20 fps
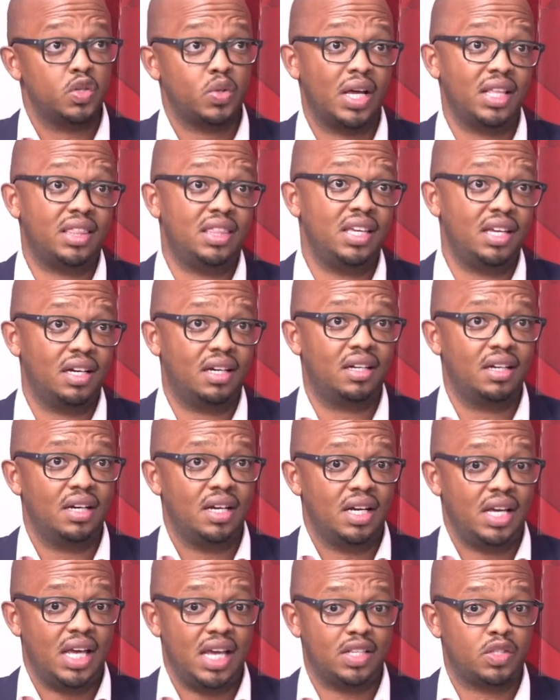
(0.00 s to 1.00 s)
So I think
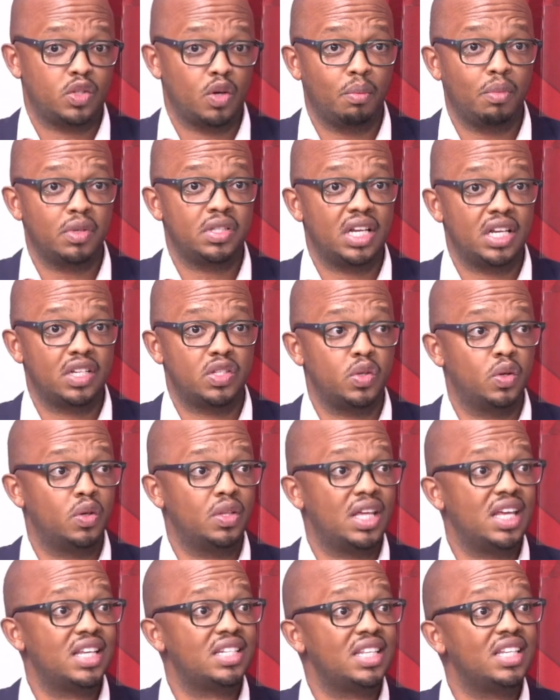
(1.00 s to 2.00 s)
it's almost as though
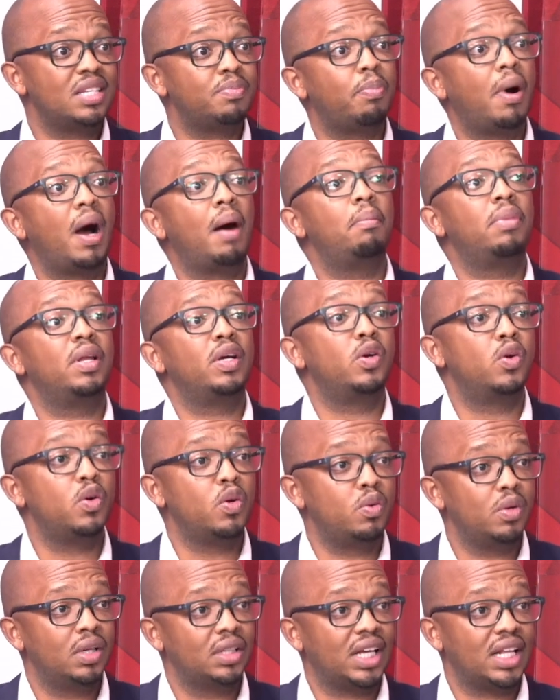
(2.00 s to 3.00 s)
there's this public
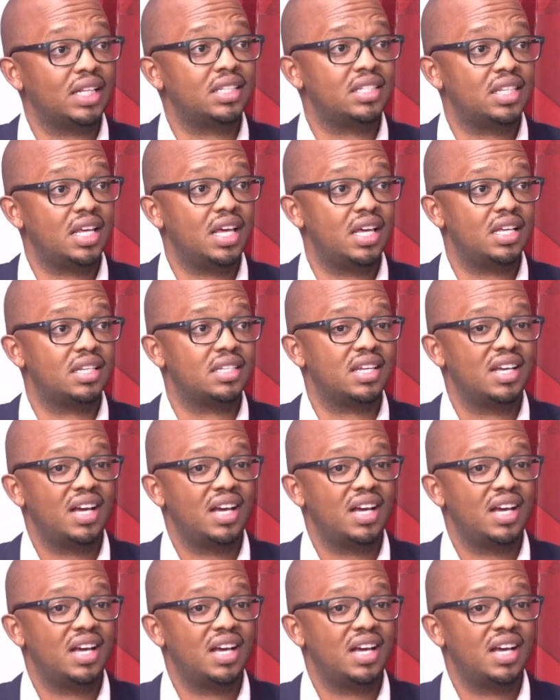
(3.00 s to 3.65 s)
goodwill that says,